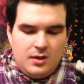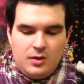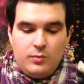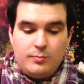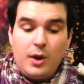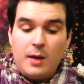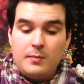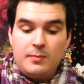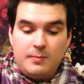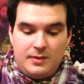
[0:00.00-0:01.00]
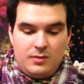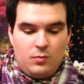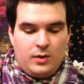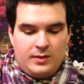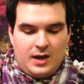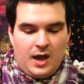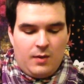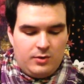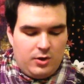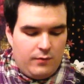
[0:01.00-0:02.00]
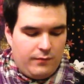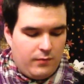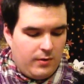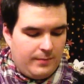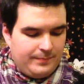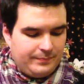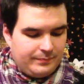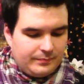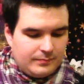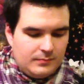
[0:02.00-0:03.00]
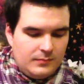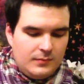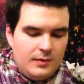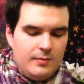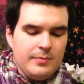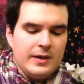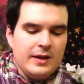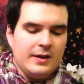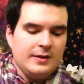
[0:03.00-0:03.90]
would probably be the one that I would go for. But,